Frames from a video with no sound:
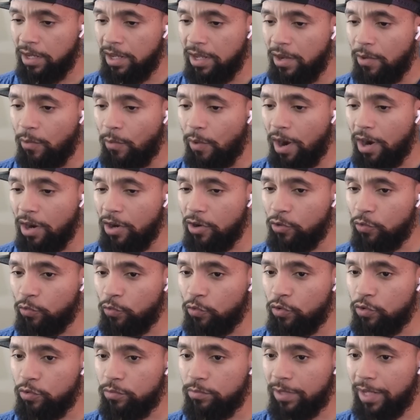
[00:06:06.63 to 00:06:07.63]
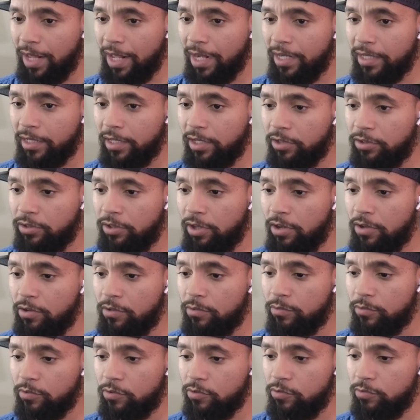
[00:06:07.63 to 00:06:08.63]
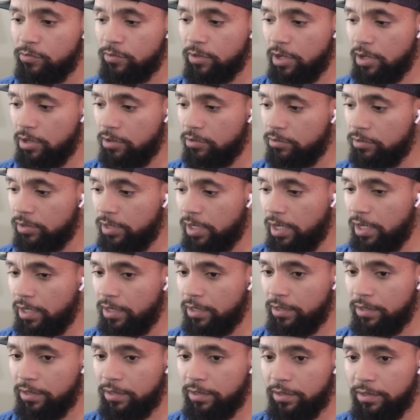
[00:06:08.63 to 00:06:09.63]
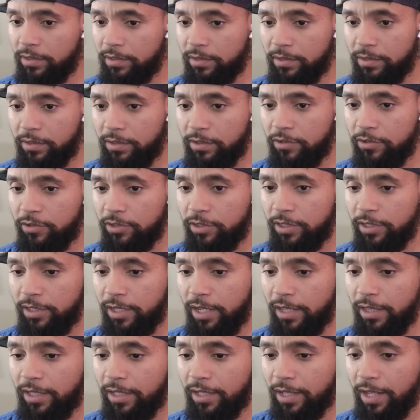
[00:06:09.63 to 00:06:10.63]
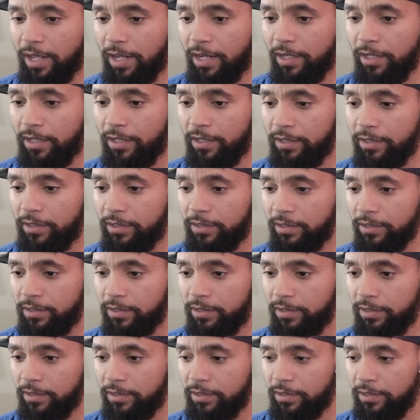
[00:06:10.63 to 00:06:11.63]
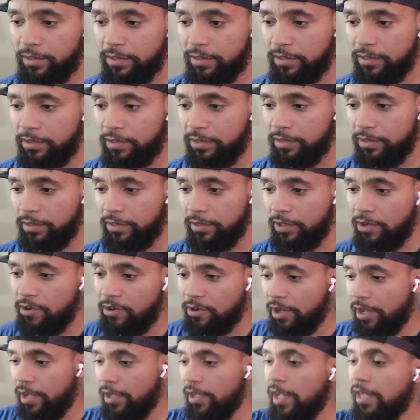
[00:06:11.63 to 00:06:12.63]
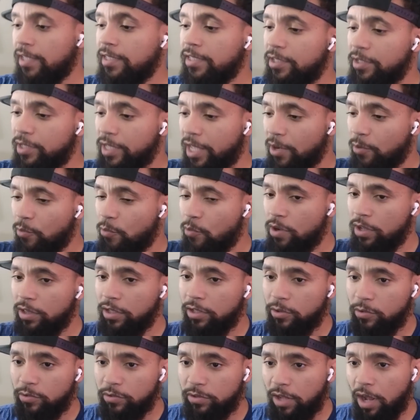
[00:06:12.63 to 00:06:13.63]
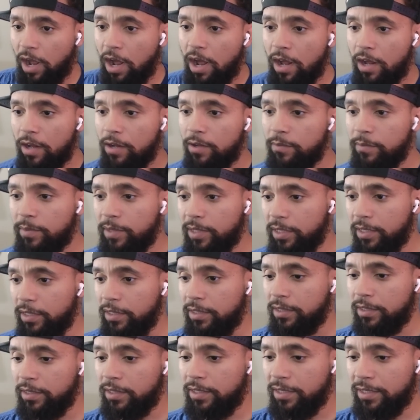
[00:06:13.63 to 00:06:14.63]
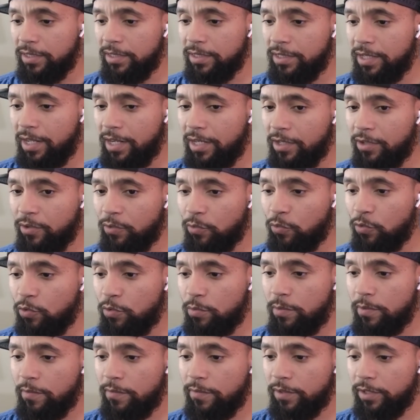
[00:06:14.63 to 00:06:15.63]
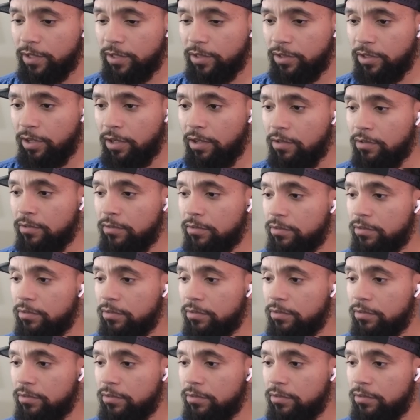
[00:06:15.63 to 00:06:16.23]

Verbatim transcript: Why her room like an adult room though? Like, you don't see nothing like... Okay, I see like one little doll, but this looks like a room of an adult.